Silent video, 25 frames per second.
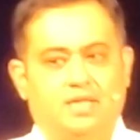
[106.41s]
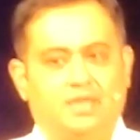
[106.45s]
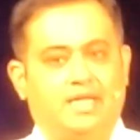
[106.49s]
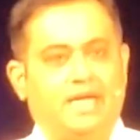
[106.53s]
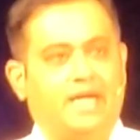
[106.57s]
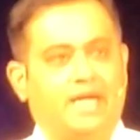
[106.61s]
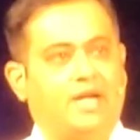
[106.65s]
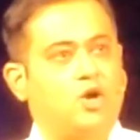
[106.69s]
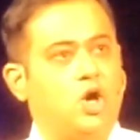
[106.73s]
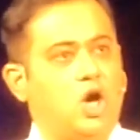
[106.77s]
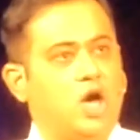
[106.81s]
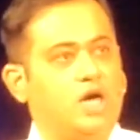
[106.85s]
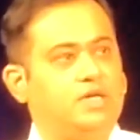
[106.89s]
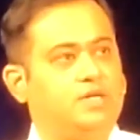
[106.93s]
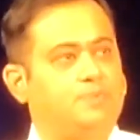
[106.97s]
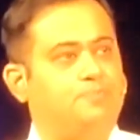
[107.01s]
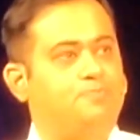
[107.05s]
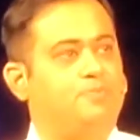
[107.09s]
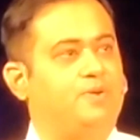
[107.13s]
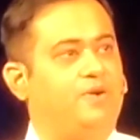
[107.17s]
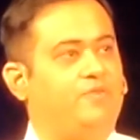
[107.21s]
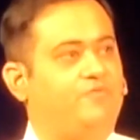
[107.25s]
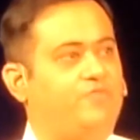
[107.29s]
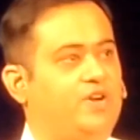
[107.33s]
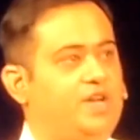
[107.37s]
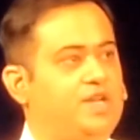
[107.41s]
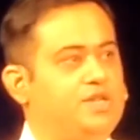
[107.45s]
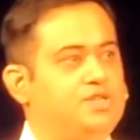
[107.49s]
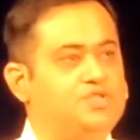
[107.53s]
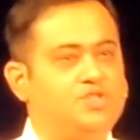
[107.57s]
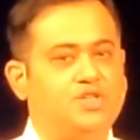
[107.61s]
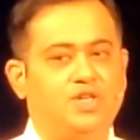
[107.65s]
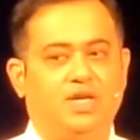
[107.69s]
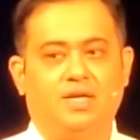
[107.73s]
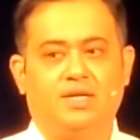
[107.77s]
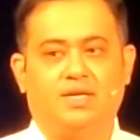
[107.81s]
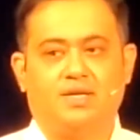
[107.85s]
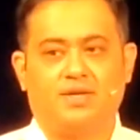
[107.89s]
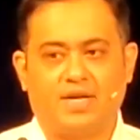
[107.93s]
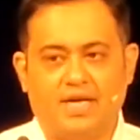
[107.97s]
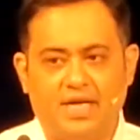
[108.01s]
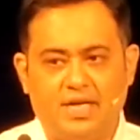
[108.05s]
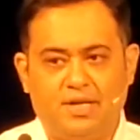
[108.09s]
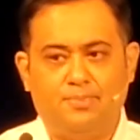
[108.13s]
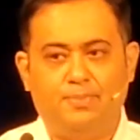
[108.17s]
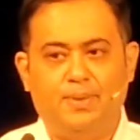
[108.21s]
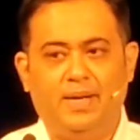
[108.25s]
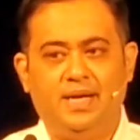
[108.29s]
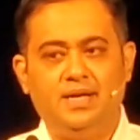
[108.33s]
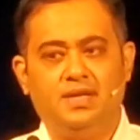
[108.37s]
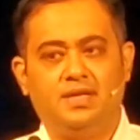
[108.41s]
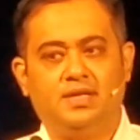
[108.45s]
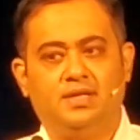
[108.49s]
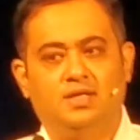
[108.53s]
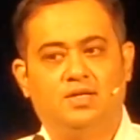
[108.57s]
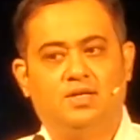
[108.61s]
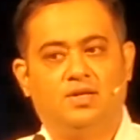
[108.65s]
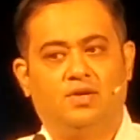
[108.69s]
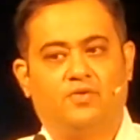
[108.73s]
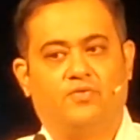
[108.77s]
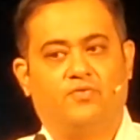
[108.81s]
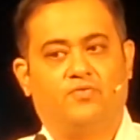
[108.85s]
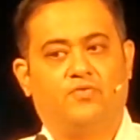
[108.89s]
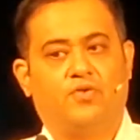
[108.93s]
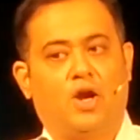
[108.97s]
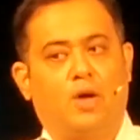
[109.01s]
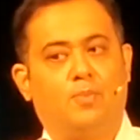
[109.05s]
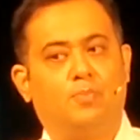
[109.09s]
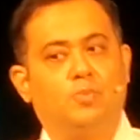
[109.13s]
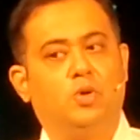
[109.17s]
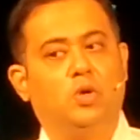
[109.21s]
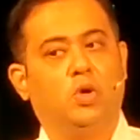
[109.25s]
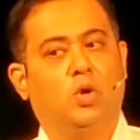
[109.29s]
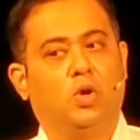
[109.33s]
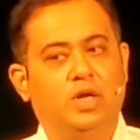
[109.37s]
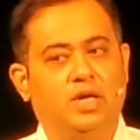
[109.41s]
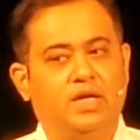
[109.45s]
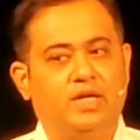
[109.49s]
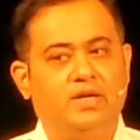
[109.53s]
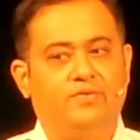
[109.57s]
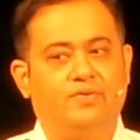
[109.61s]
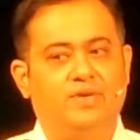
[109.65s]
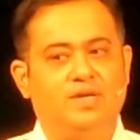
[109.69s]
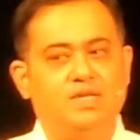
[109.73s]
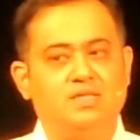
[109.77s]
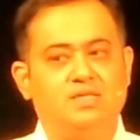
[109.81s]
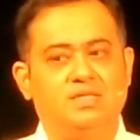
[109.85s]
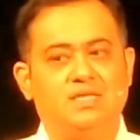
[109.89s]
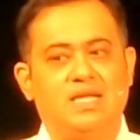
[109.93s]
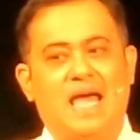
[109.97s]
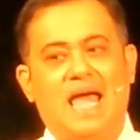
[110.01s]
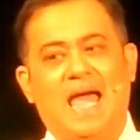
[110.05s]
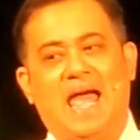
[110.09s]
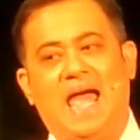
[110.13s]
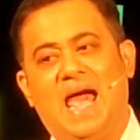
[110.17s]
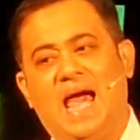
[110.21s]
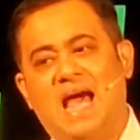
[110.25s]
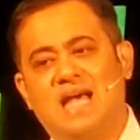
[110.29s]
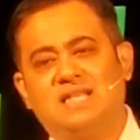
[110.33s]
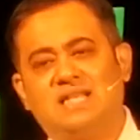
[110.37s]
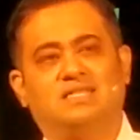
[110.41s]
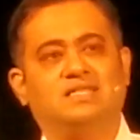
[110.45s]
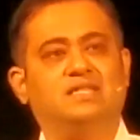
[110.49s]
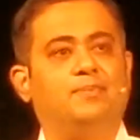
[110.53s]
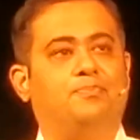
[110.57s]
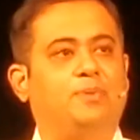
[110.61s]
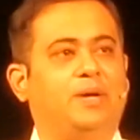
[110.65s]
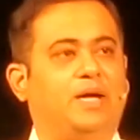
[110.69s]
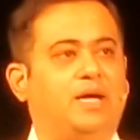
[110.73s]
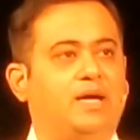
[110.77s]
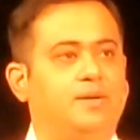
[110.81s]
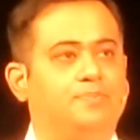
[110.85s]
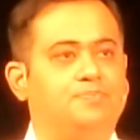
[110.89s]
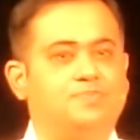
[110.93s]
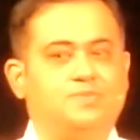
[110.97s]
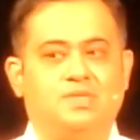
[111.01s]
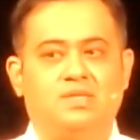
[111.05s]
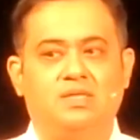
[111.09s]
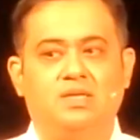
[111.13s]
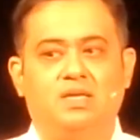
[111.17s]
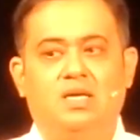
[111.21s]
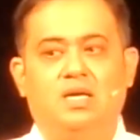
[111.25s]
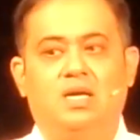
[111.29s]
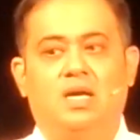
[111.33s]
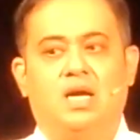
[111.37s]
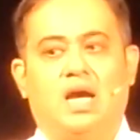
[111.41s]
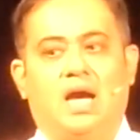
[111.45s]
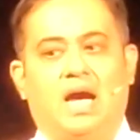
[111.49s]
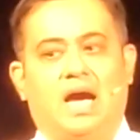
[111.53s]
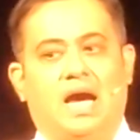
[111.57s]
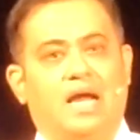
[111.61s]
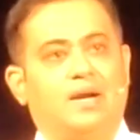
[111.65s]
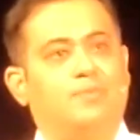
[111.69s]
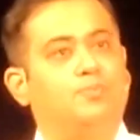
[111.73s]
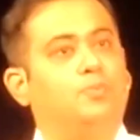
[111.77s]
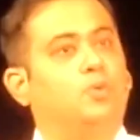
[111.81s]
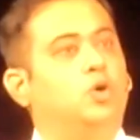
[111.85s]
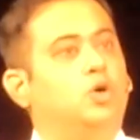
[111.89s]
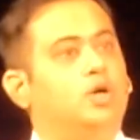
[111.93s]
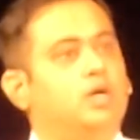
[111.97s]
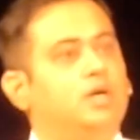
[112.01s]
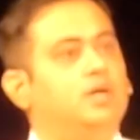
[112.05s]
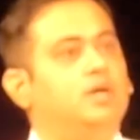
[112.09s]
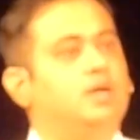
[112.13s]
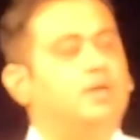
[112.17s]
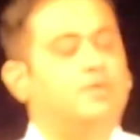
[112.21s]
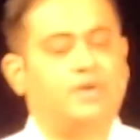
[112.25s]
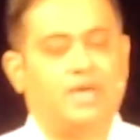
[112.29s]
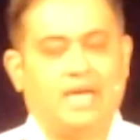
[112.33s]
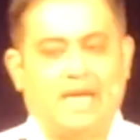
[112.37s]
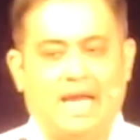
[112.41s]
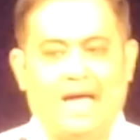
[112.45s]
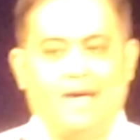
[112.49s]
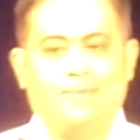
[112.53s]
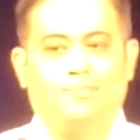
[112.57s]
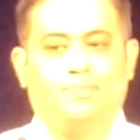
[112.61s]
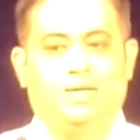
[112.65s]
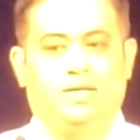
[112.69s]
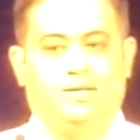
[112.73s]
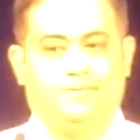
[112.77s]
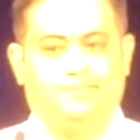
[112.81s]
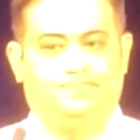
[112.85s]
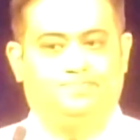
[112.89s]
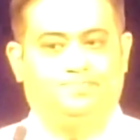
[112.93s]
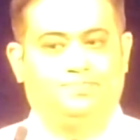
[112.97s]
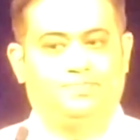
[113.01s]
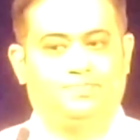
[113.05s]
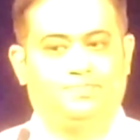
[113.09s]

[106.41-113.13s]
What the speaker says: They got preferential treatment from load givers as the pickups are more reliable.